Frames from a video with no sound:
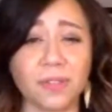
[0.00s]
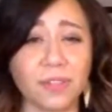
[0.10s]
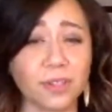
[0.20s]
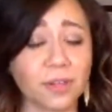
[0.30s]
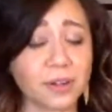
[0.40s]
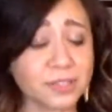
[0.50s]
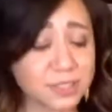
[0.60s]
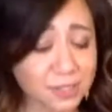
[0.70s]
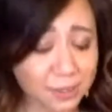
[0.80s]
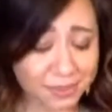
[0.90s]
the
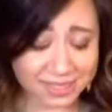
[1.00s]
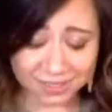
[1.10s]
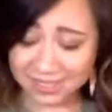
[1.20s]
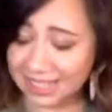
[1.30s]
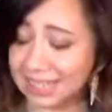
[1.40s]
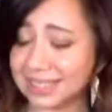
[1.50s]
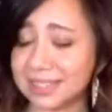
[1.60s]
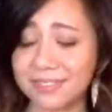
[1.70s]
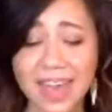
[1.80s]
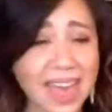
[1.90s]
largest cumulative attendance
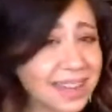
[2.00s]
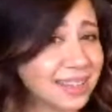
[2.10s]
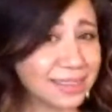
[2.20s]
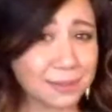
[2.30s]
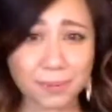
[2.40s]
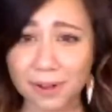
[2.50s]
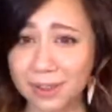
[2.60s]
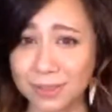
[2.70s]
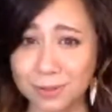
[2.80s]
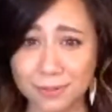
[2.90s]
of any theme park
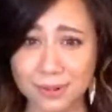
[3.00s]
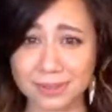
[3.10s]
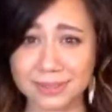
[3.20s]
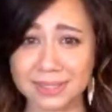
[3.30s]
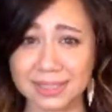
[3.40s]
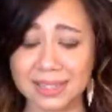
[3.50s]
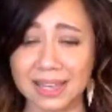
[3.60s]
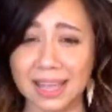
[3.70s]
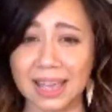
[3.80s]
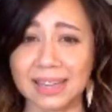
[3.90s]
in the world,
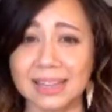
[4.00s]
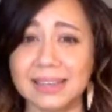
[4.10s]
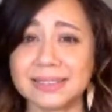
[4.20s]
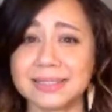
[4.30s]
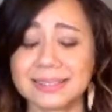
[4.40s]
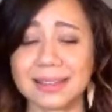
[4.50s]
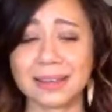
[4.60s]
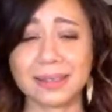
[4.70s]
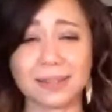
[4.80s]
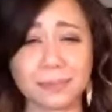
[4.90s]
and it is
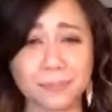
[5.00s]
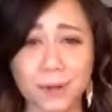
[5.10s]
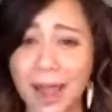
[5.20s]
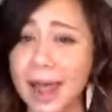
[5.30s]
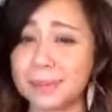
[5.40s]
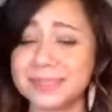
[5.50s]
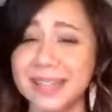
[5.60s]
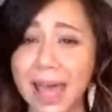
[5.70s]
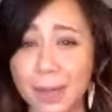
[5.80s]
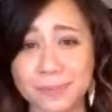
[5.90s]
perhaps
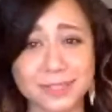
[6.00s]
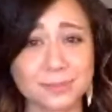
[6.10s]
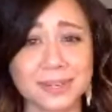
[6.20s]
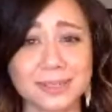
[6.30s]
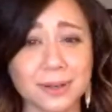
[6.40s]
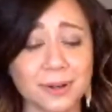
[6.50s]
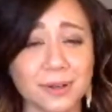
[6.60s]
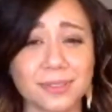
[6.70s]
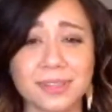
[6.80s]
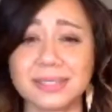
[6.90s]
the happiest place on
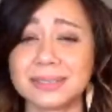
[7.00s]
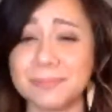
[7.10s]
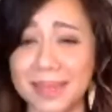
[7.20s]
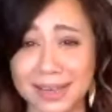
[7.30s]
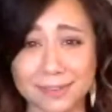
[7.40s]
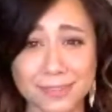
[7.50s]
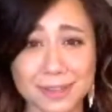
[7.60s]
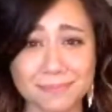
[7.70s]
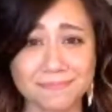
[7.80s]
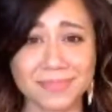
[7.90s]
earth to many of
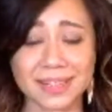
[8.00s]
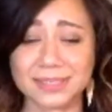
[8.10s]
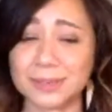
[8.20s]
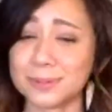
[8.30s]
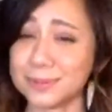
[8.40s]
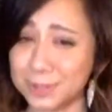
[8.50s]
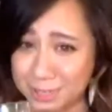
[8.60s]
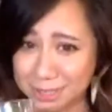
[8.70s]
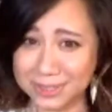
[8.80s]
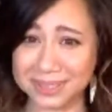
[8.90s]
them. So
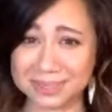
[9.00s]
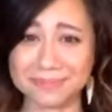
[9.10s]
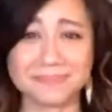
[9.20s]
cheers.